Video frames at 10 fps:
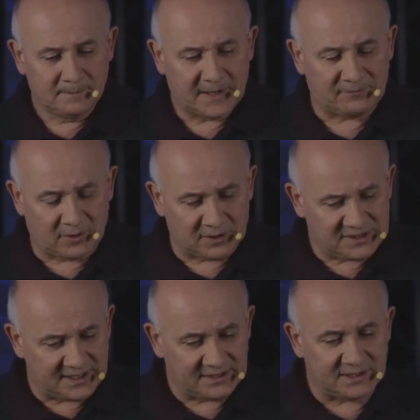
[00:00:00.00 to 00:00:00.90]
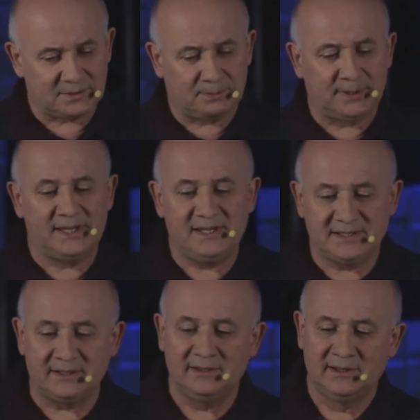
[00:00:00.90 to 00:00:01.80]
If God says it's
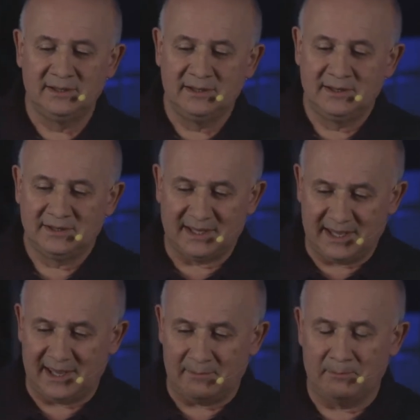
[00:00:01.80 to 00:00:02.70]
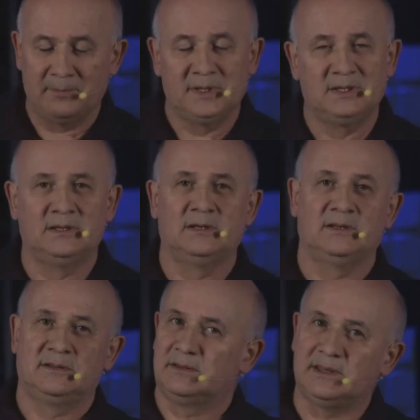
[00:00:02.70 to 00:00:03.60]
pleasing to Him,
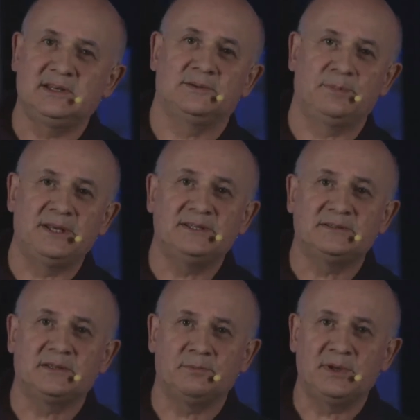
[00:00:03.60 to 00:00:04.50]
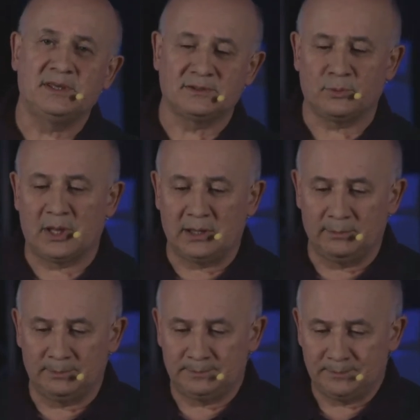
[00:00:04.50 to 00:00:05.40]
then it's pleasing to me as
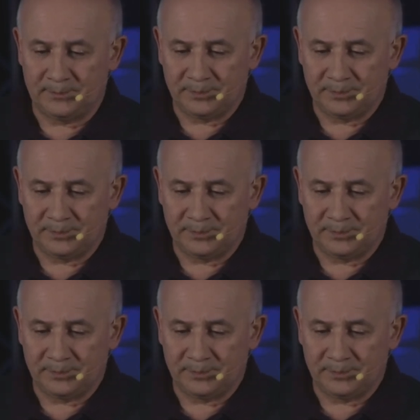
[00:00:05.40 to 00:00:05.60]
well.